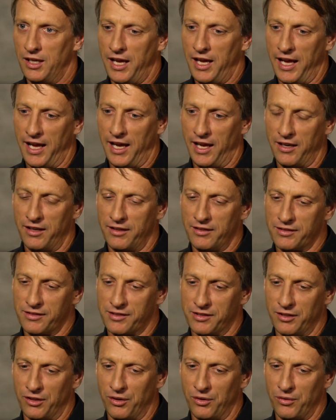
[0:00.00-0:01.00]
And
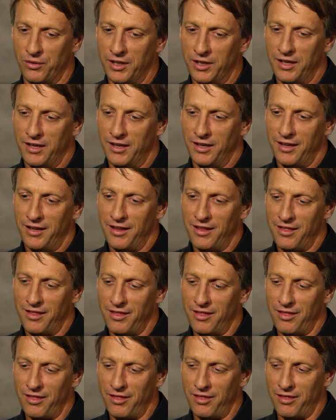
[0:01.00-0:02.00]
so
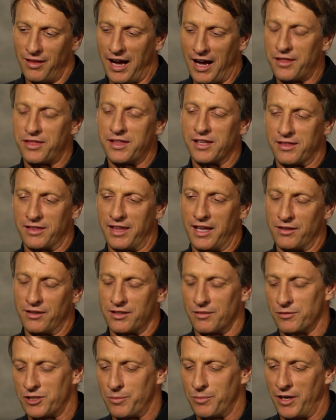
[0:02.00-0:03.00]
I think they,
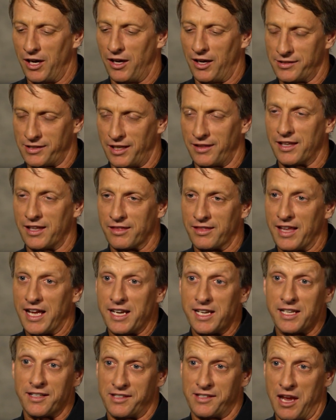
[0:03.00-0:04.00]
to be honest, I think
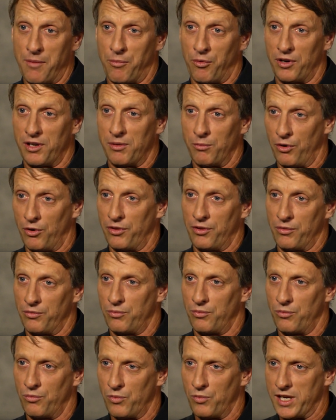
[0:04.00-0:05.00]
they need skateboarding more
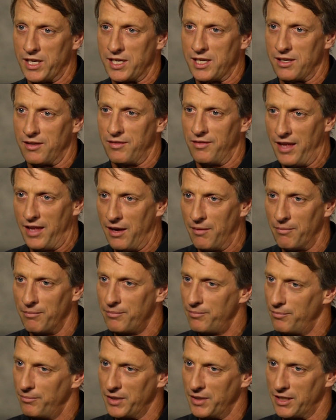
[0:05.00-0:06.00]
than we need
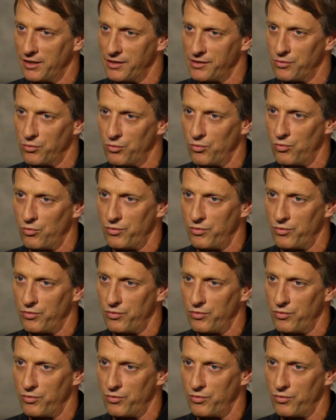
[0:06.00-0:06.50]
them because